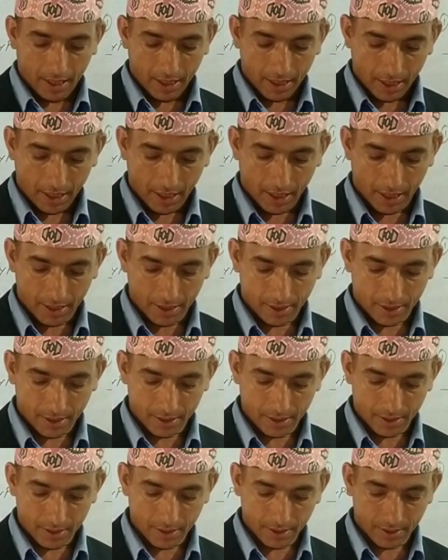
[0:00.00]

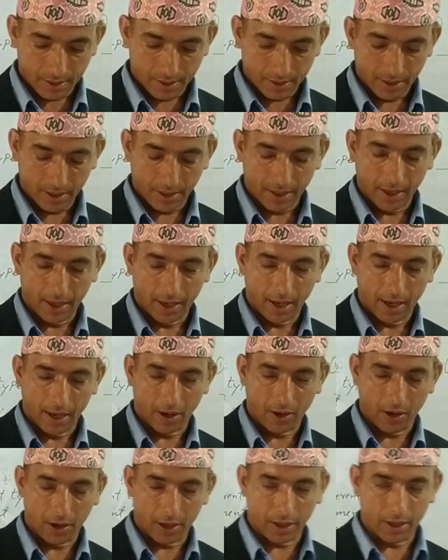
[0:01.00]
heritages,
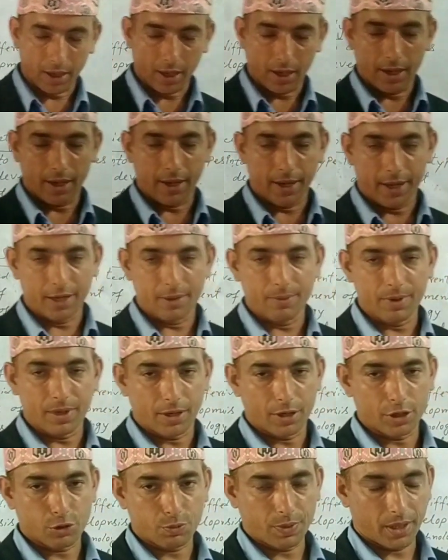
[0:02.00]

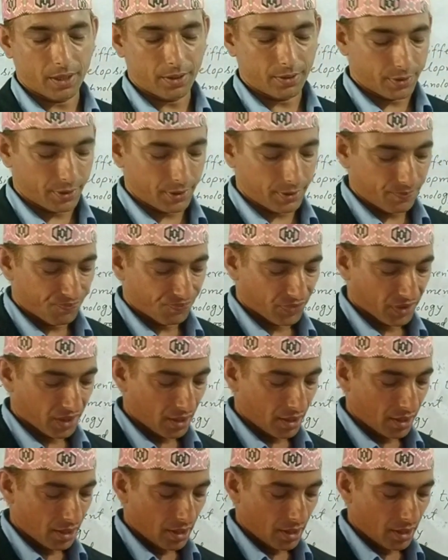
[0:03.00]
animal husbandry.